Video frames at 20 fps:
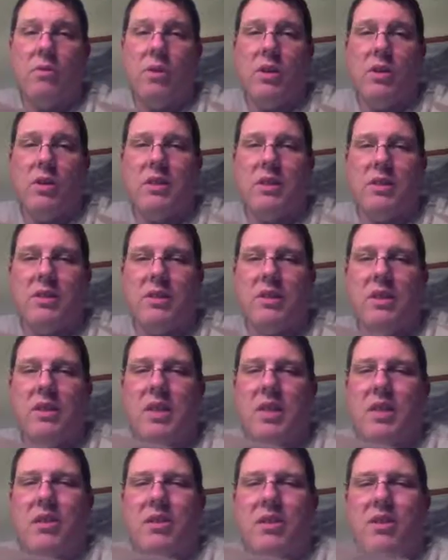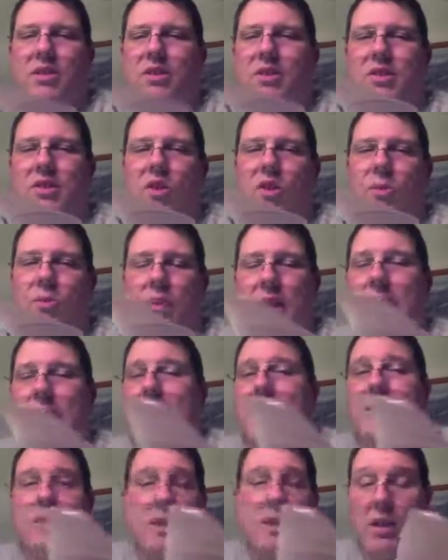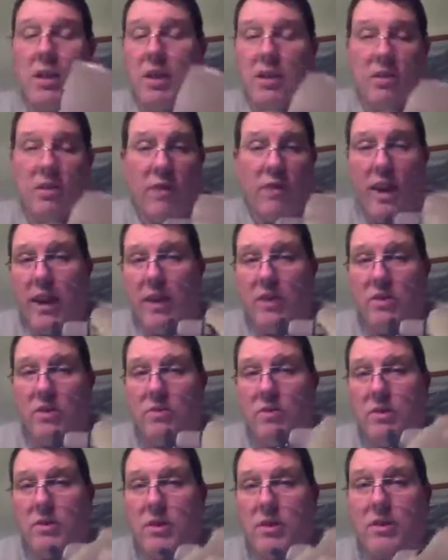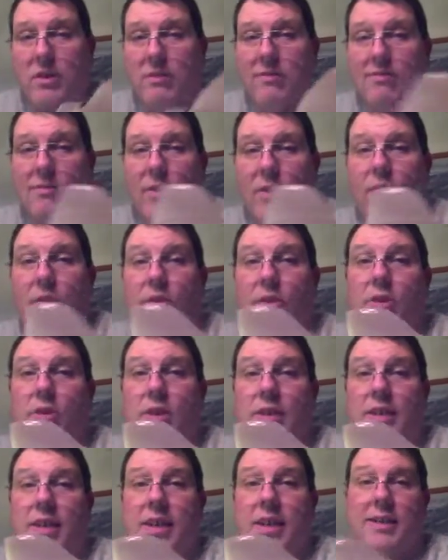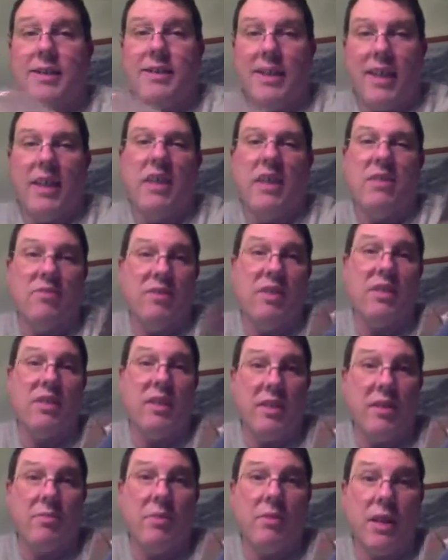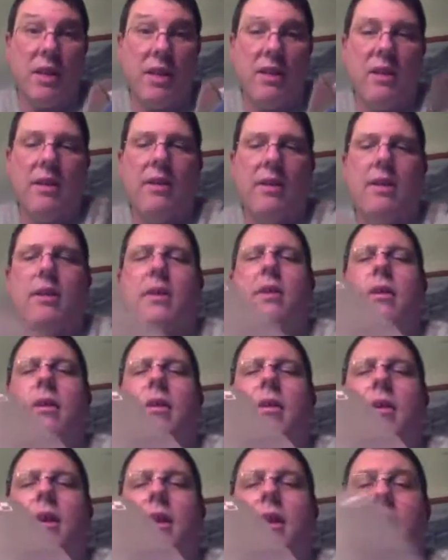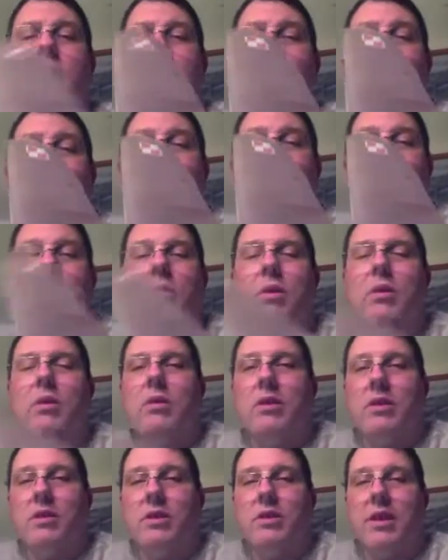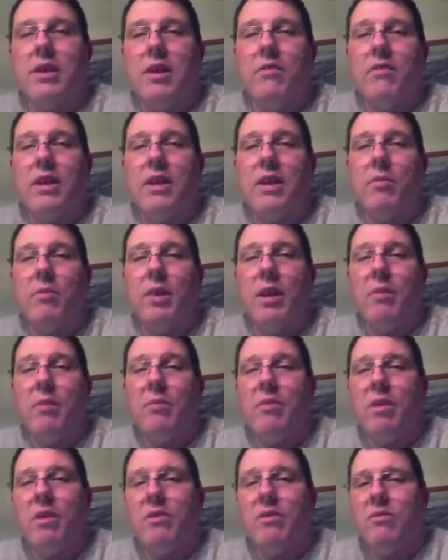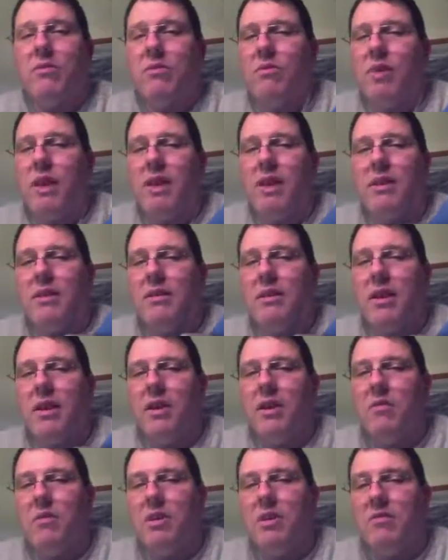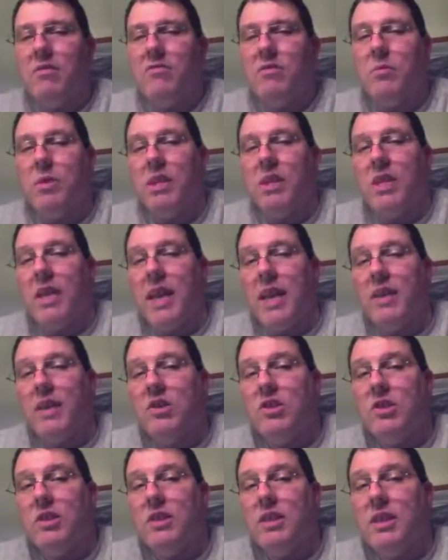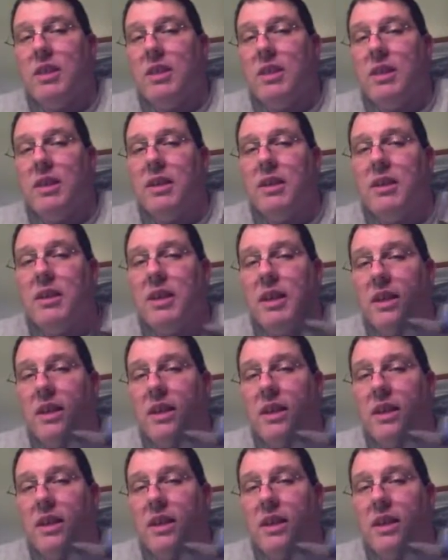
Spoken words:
this is neat. There is no plastic manufacturer in 1/32nd scale of this airplane. And here you can build it yourself out of paper, and it's quite detailed and beautiful. I mean, the engine's in there, you got